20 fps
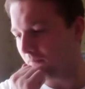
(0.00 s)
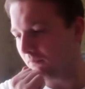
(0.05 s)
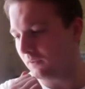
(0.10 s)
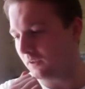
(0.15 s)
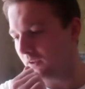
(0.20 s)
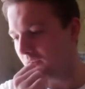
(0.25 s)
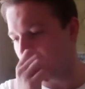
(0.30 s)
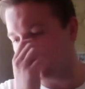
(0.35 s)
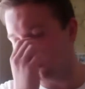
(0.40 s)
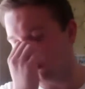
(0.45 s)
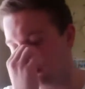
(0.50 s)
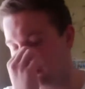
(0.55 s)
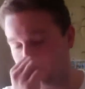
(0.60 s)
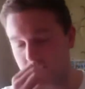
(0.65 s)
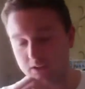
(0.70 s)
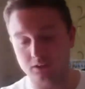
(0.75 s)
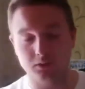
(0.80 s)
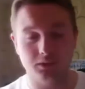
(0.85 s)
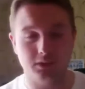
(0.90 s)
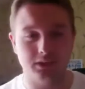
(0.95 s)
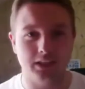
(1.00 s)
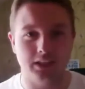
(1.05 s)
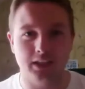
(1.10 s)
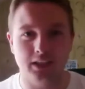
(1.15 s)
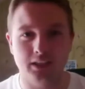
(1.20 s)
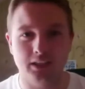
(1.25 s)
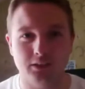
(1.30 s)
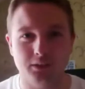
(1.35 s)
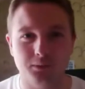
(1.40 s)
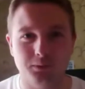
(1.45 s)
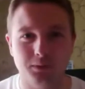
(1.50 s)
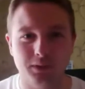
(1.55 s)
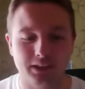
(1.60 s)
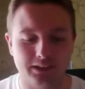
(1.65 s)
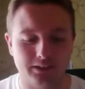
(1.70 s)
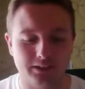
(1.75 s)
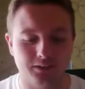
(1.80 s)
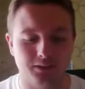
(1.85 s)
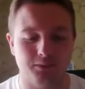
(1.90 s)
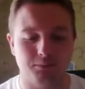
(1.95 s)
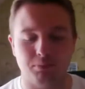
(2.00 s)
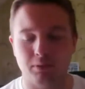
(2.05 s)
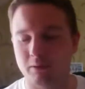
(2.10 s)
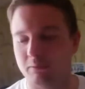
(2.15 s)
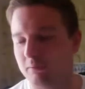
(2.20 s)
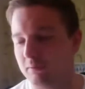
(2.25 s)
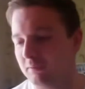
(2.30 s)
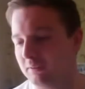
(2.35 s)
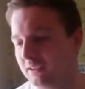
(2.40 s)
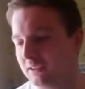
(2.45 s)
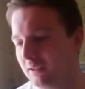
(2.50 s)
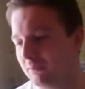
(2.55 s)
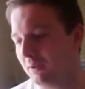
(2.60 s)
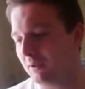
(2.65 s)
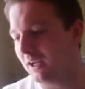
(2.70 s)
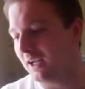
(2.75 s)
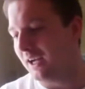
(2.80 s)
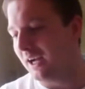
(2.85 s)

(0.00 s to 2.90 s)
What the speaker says: No, sorry, it's not Shane Kelly at all. That's on the premium tip.